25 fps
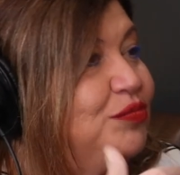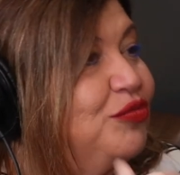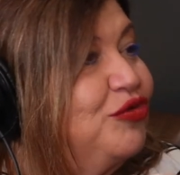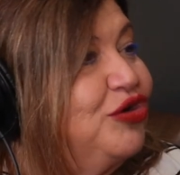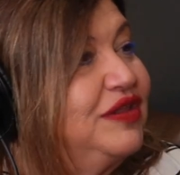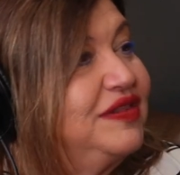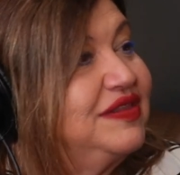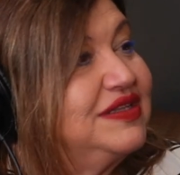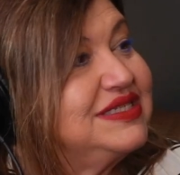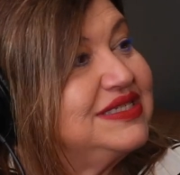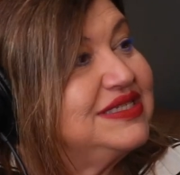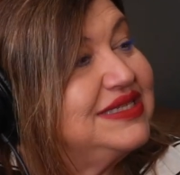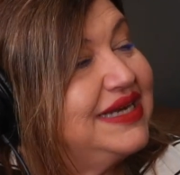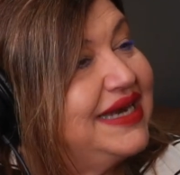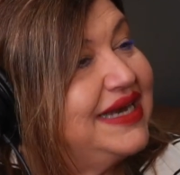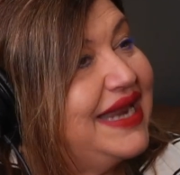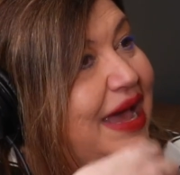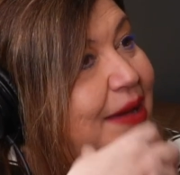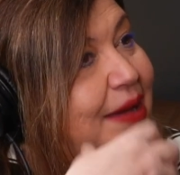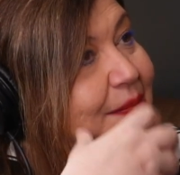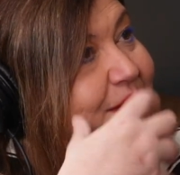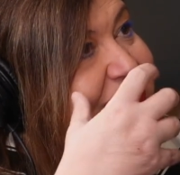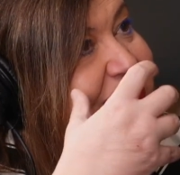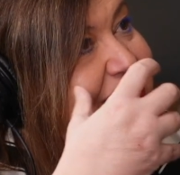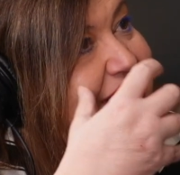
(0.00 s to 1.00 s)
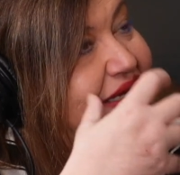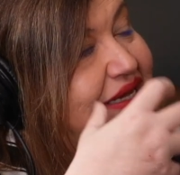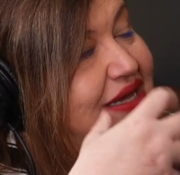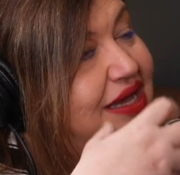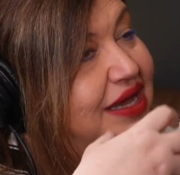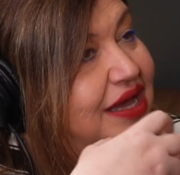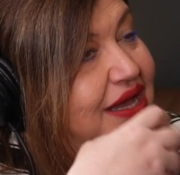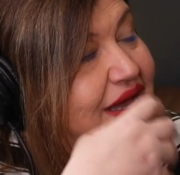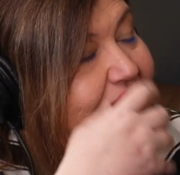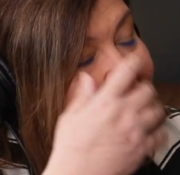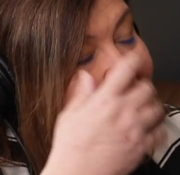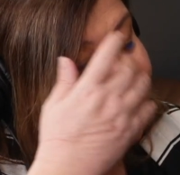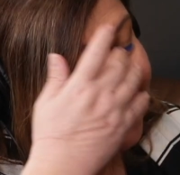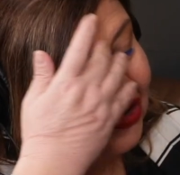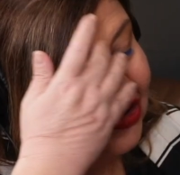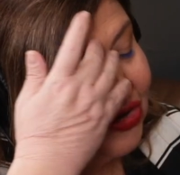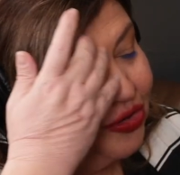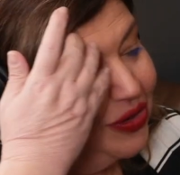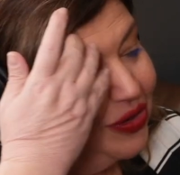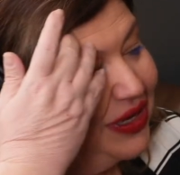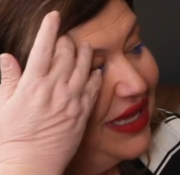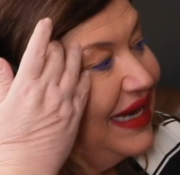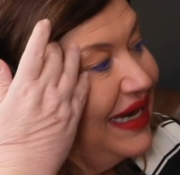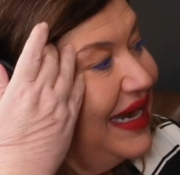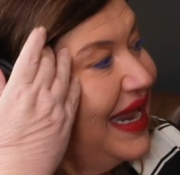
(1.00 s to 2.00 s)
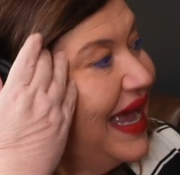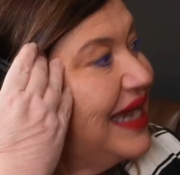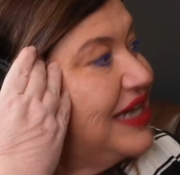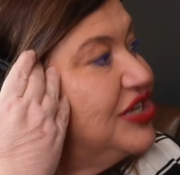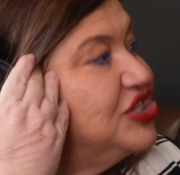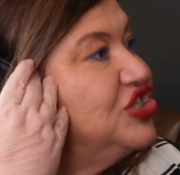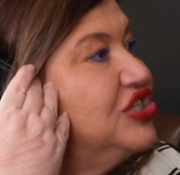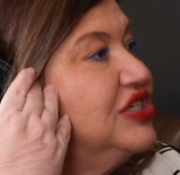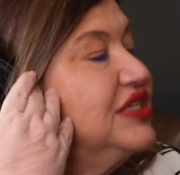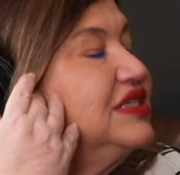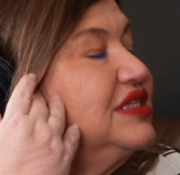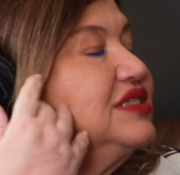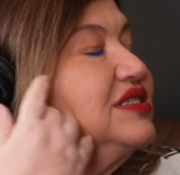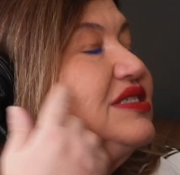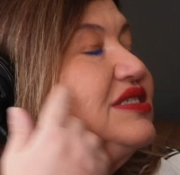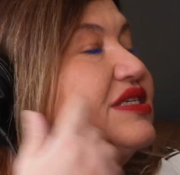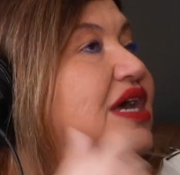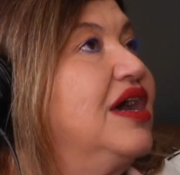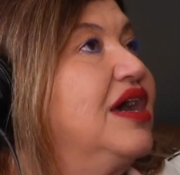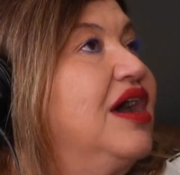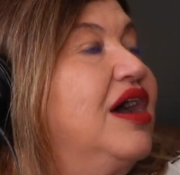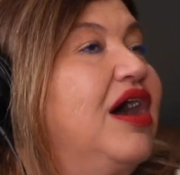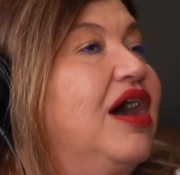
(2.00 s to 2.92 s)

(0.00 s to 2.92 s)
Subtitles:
brain, the synaptic, connections,